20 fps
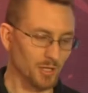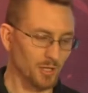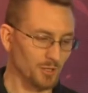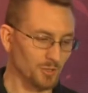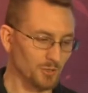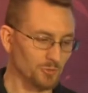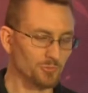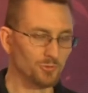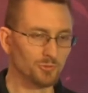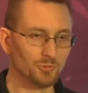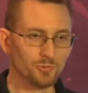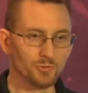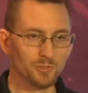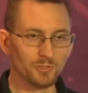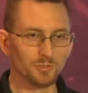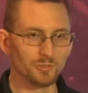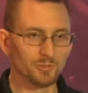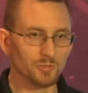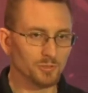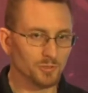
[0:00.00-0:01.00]
You would do
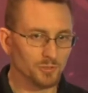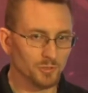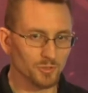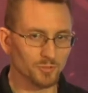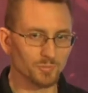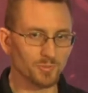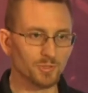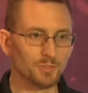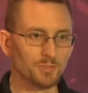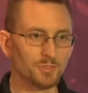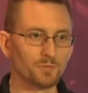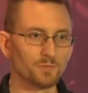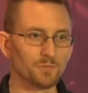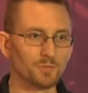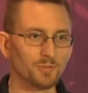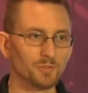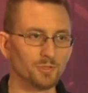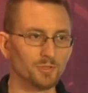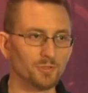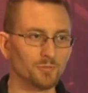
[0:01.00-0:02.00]
things a little bit
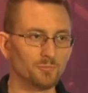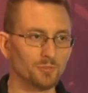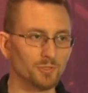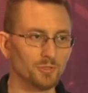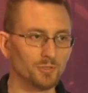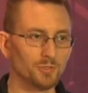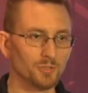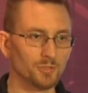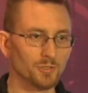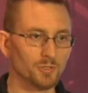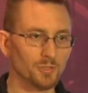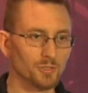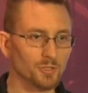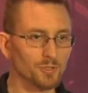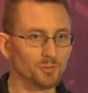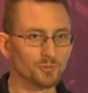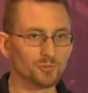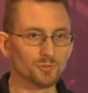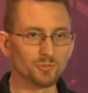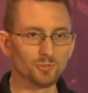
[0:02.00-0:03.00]
differently when your
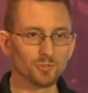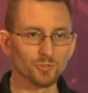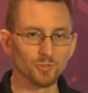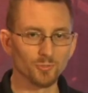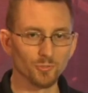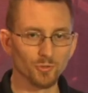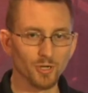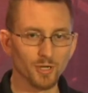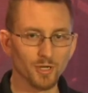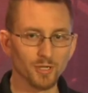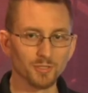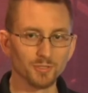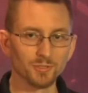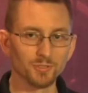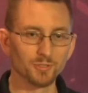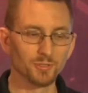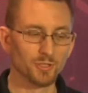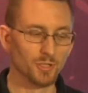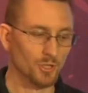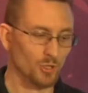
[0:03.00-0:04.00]
cluster is
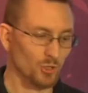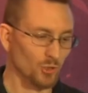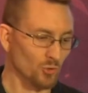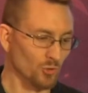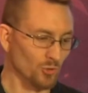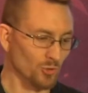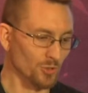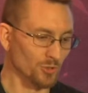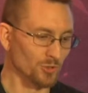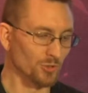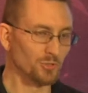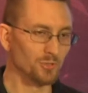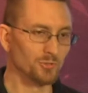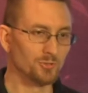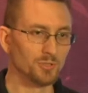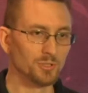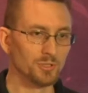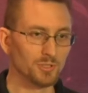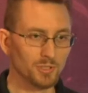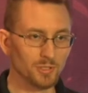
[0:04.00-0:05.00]
Kerberized or you're
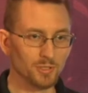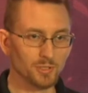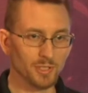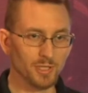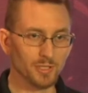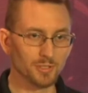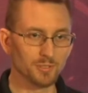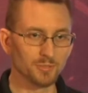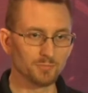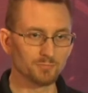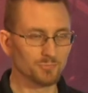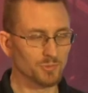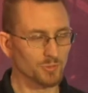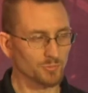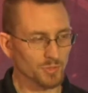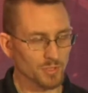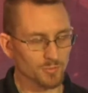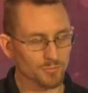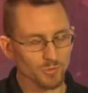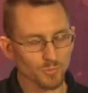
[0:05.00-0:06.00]
using TLS.
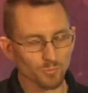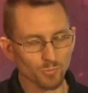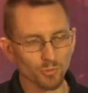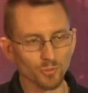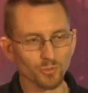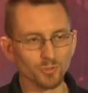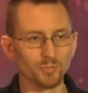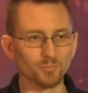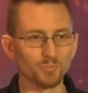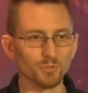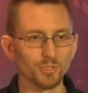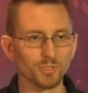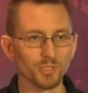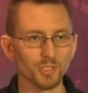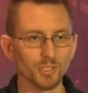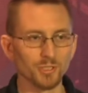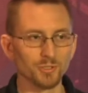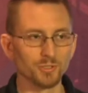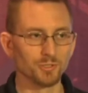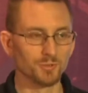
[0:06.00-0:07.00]
Sometimes the port numbers
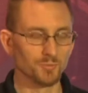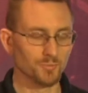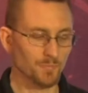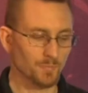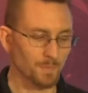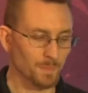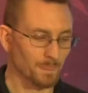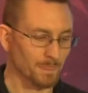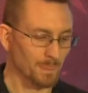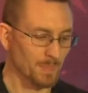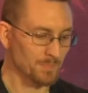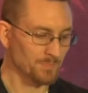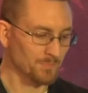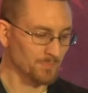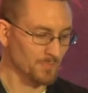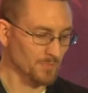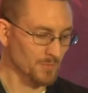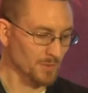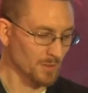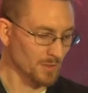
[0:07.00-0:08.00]
change.
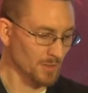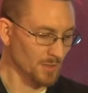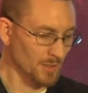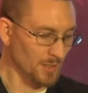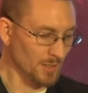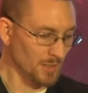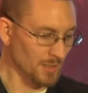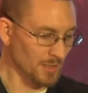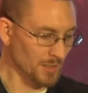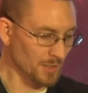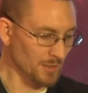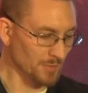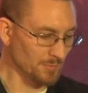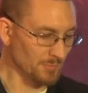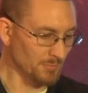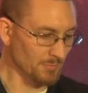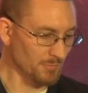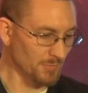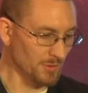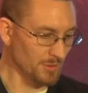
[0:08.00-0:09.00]

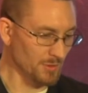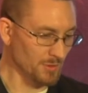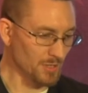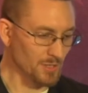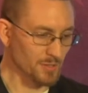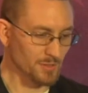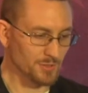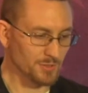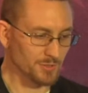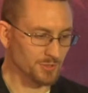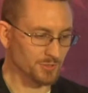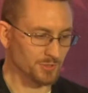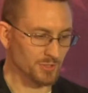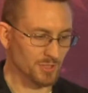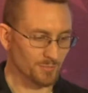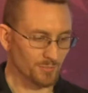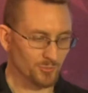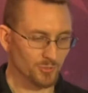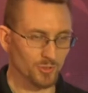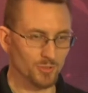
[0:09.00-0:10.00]
A lot of these
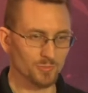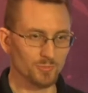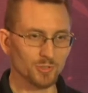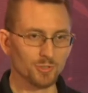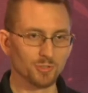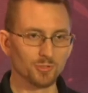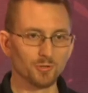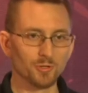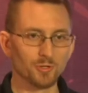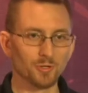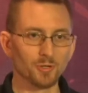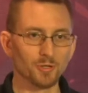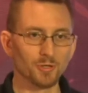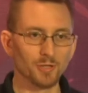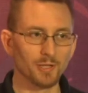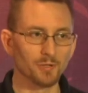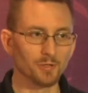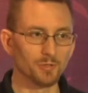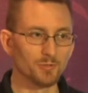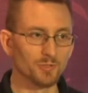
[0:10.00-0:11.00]
examples I'll be showing are
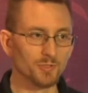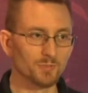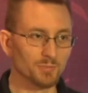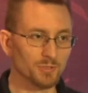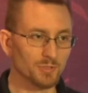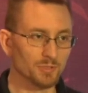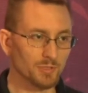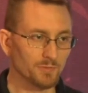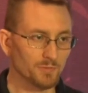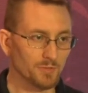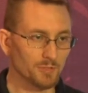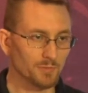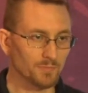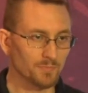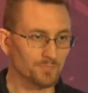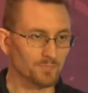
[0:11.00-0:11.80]
Cloudera specific.